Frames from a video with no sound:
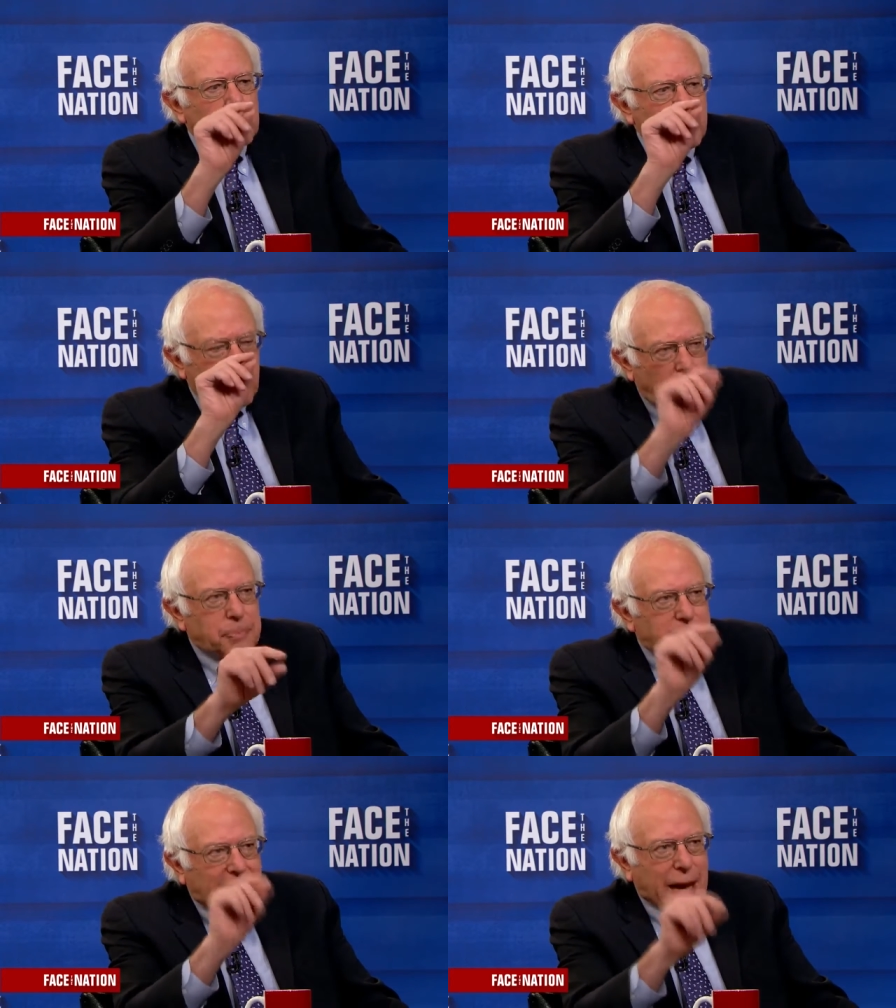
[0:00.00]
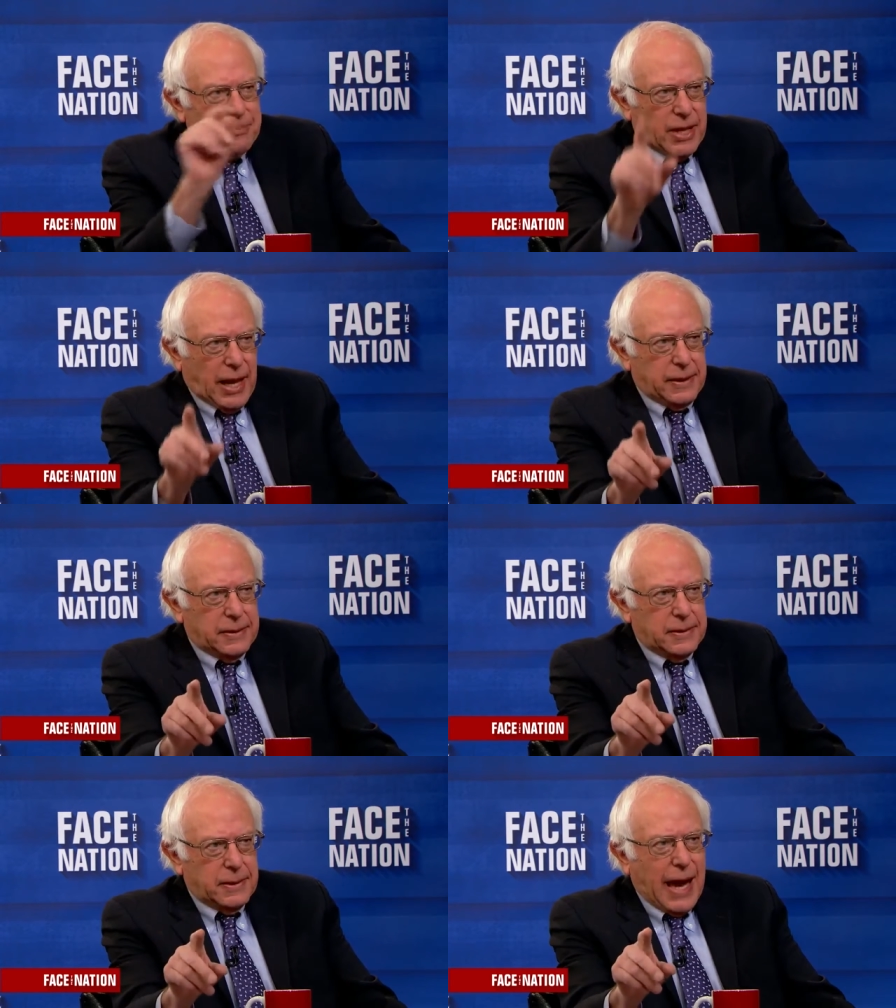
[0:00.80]
Trump tapped that
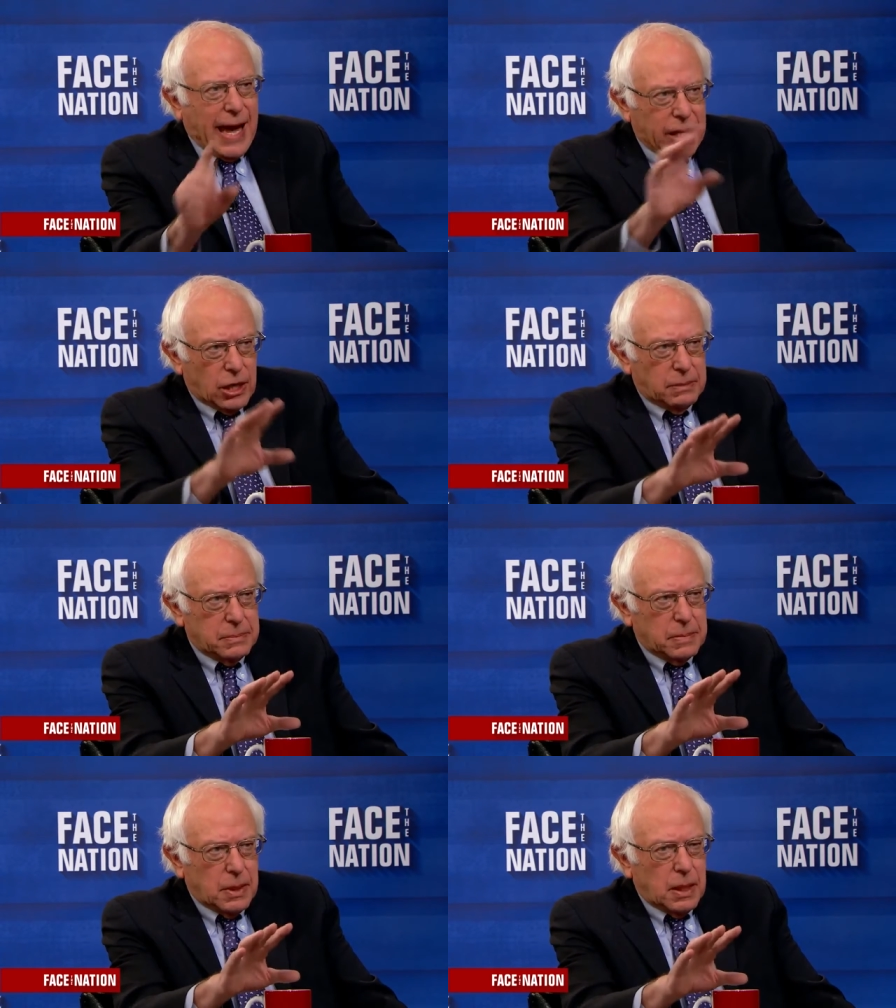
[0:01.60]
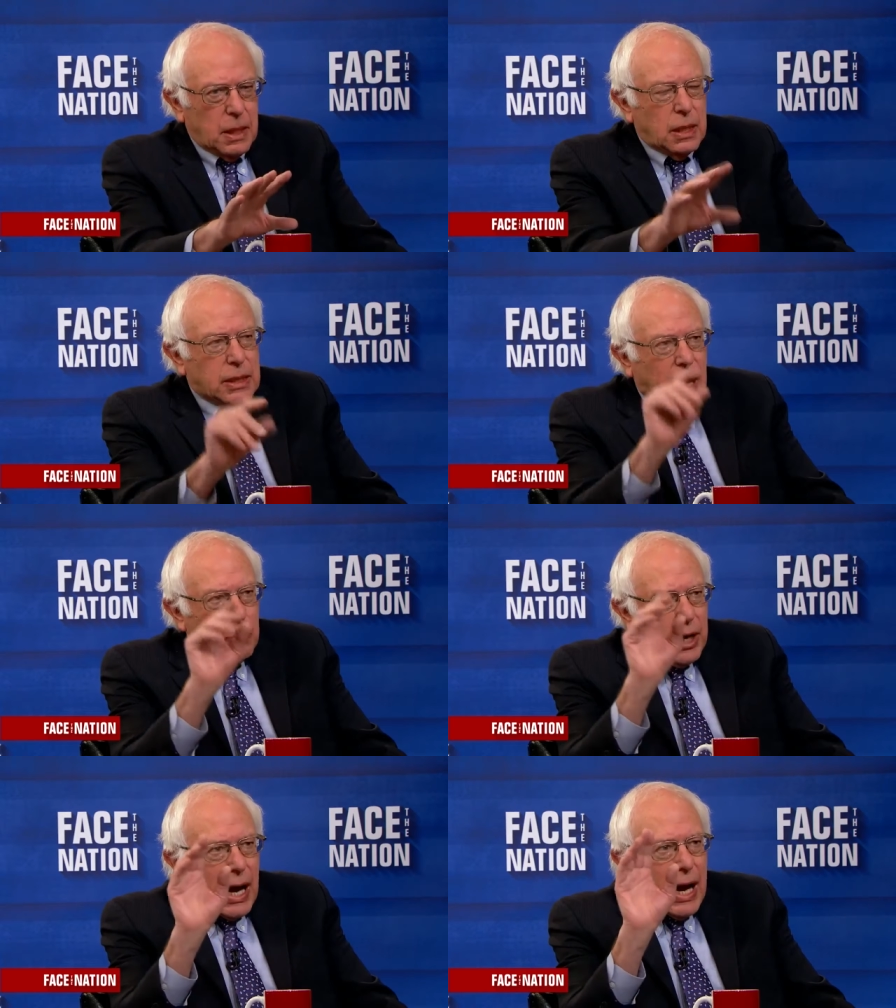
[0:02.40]
anger. Now,
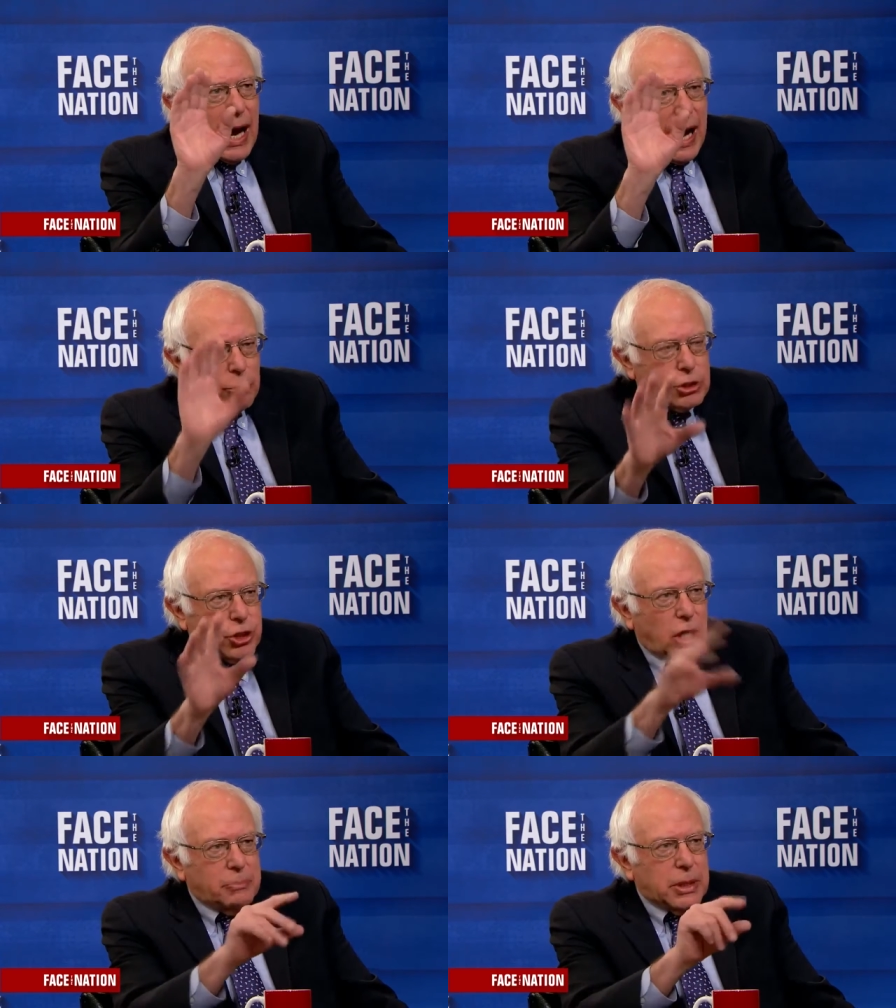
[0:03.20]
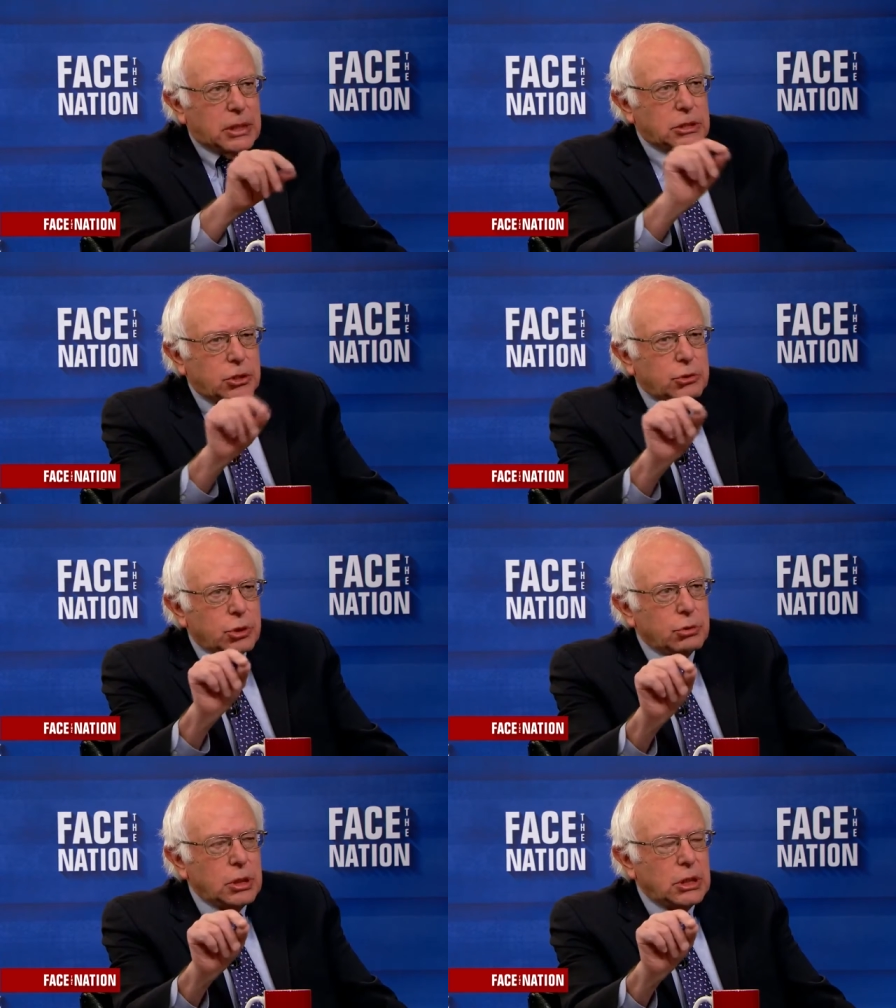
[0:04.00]
what our job is to
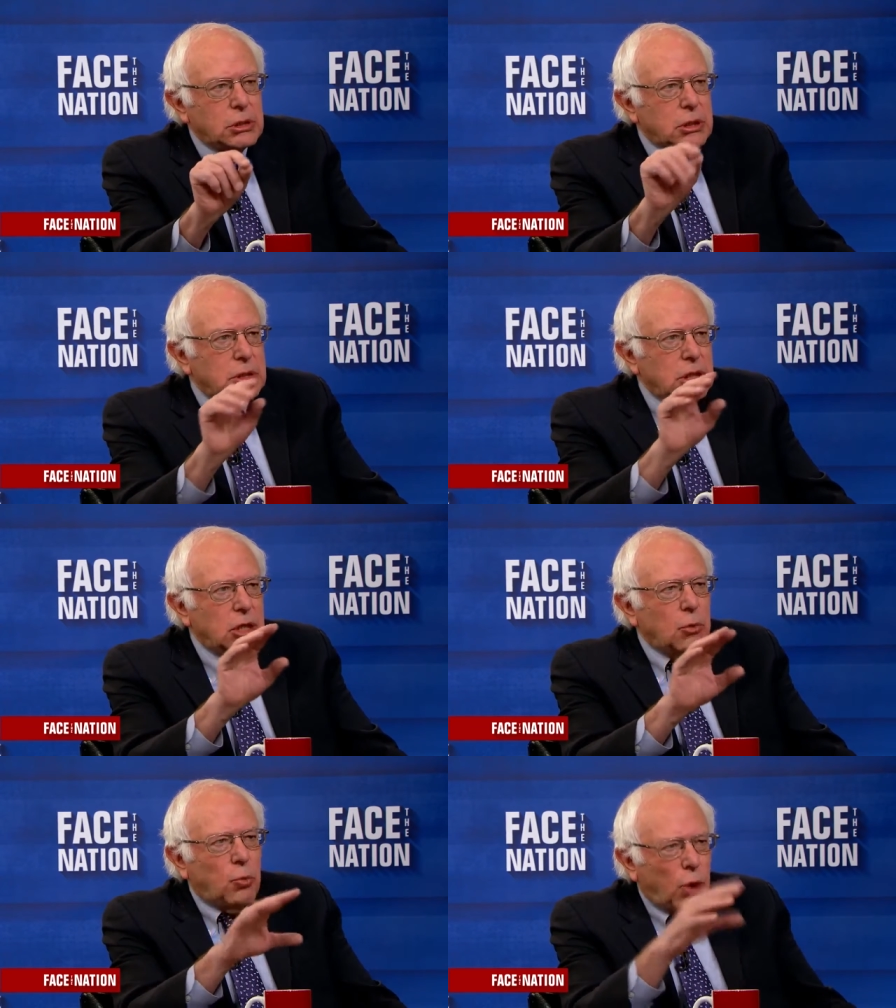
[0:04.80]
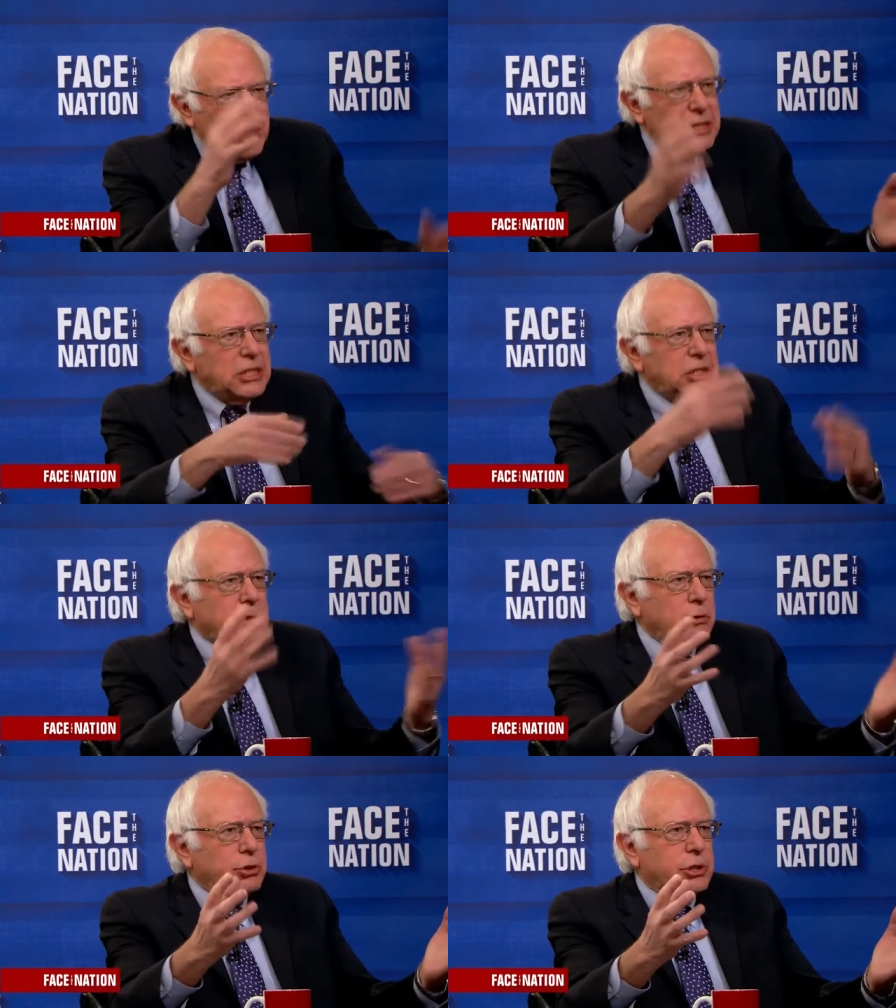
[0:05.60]
do is to see what is his
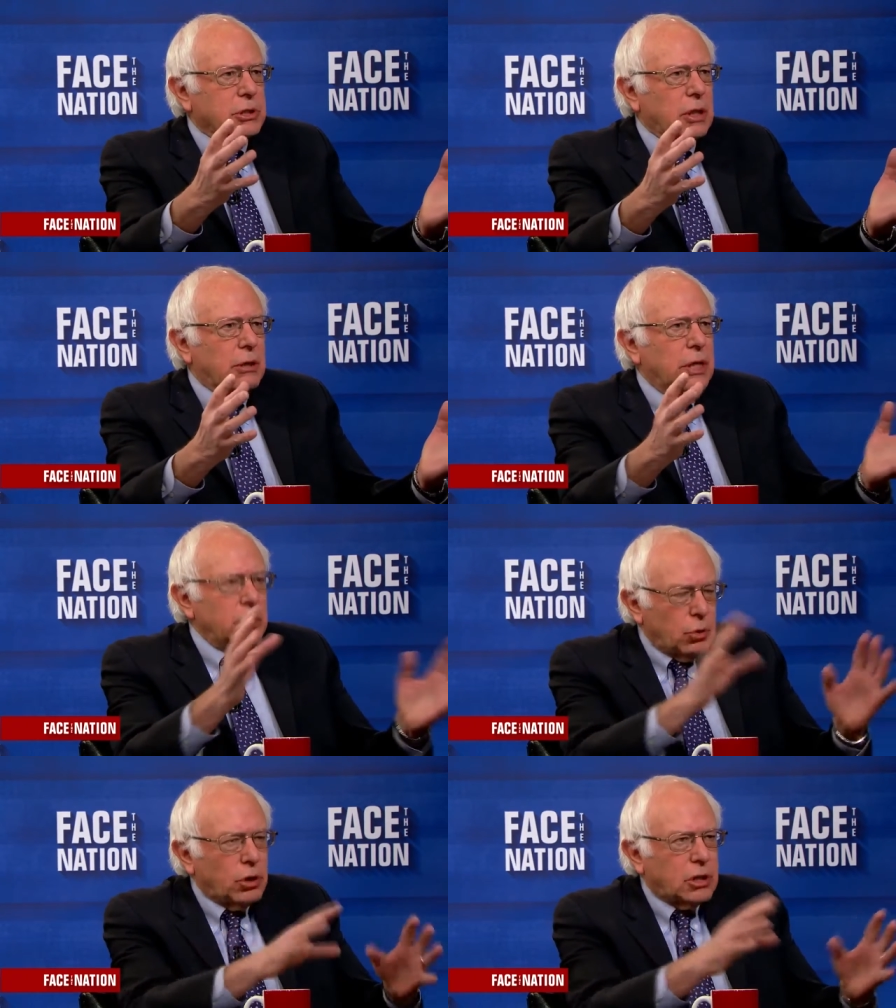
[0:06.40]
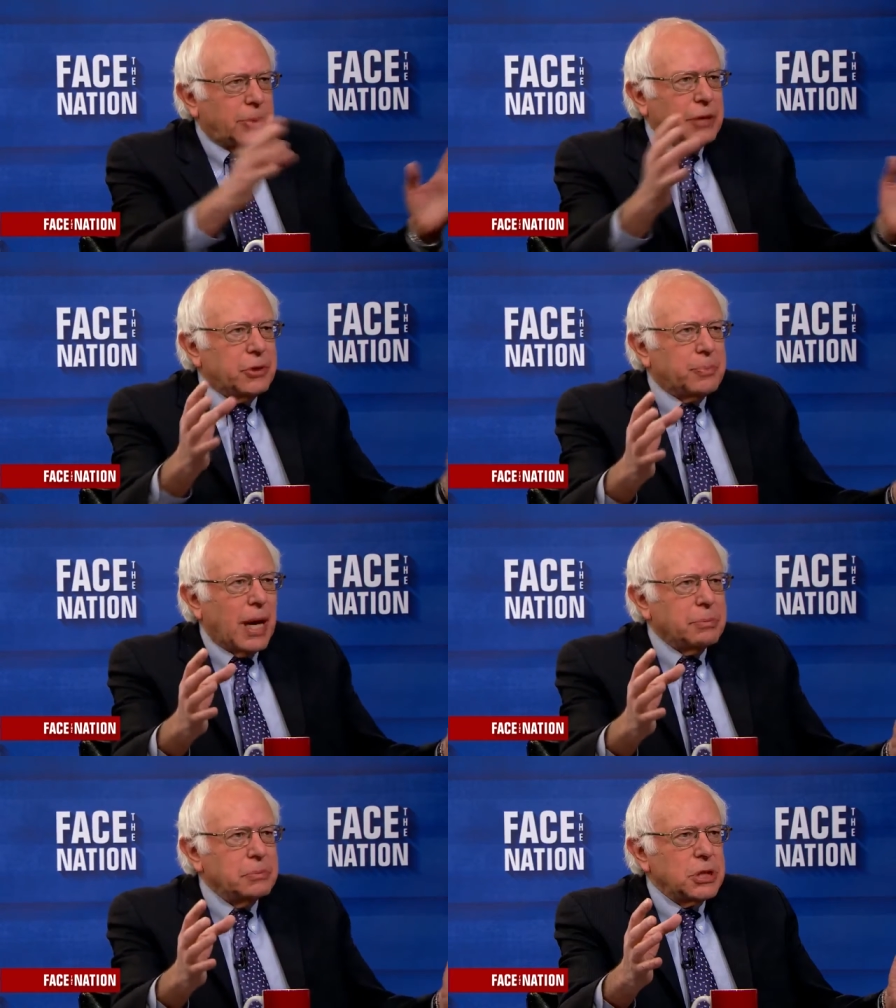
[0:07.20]
solutions. All right, he talked about the
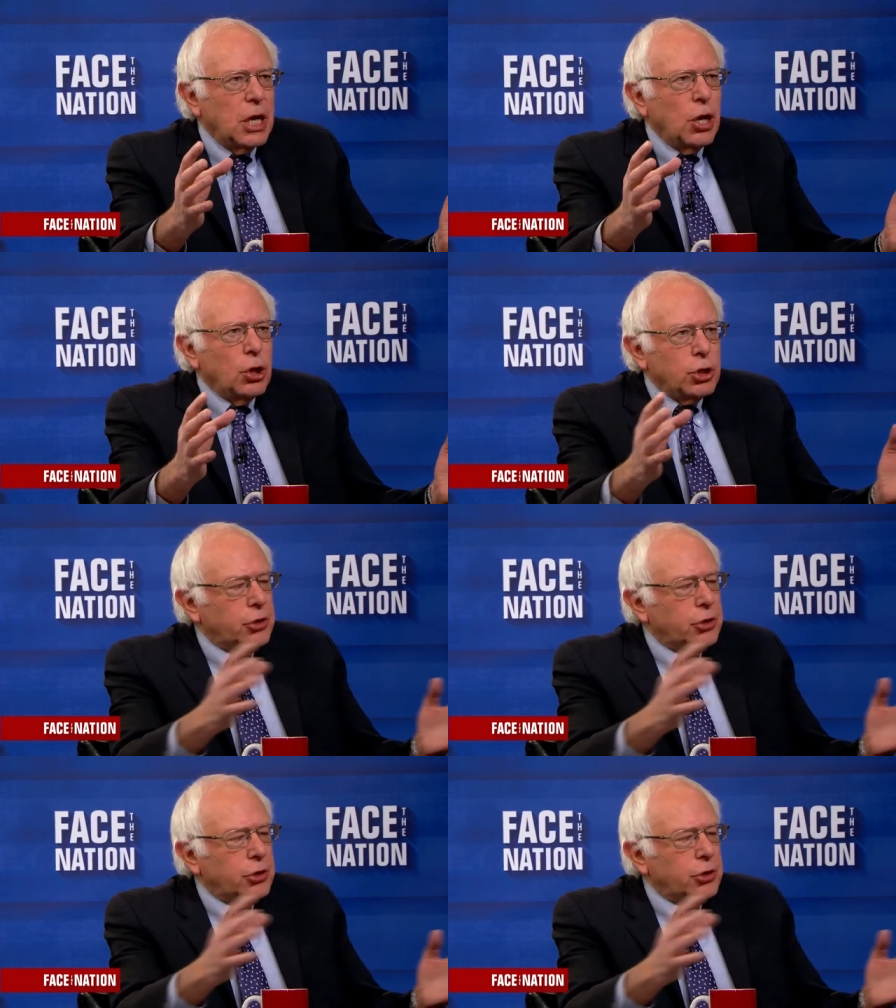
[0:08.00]
problems. Do